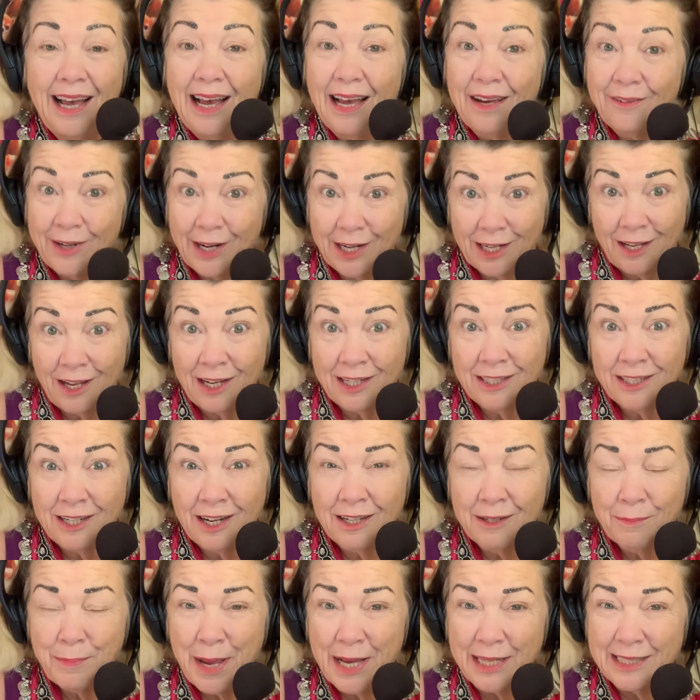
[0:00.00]
I've got a lot to
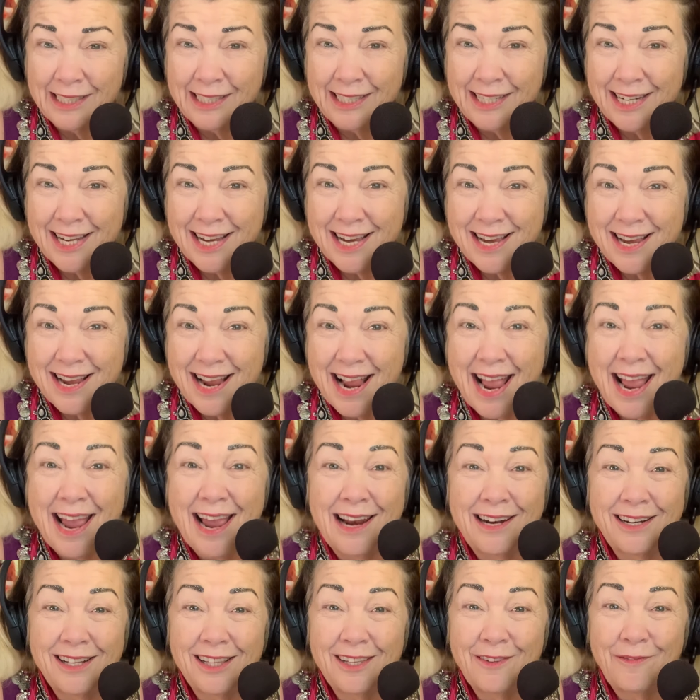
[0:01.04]
talk about today,
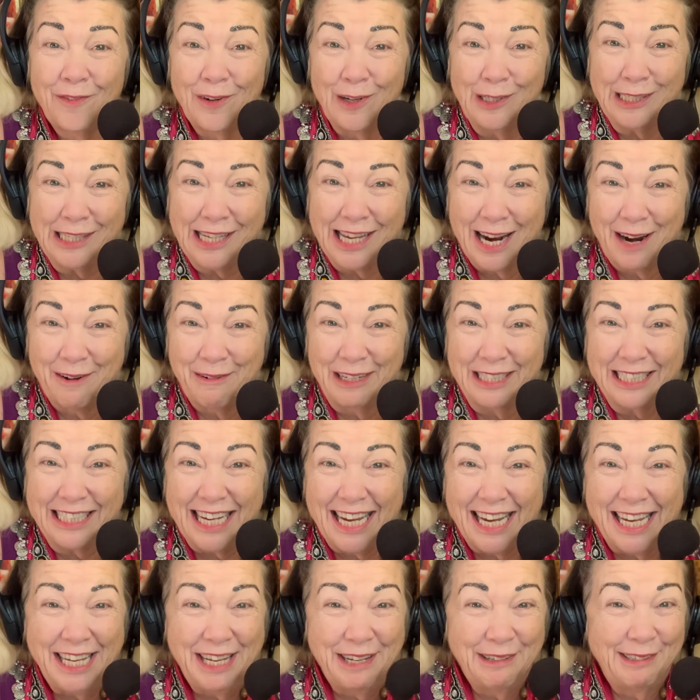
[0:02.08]
and the first thing I want to
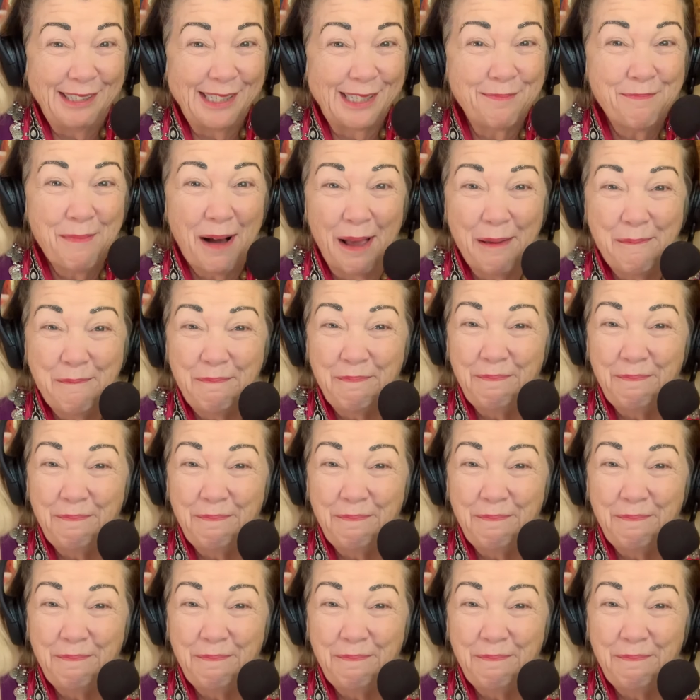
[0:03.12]
tell you is my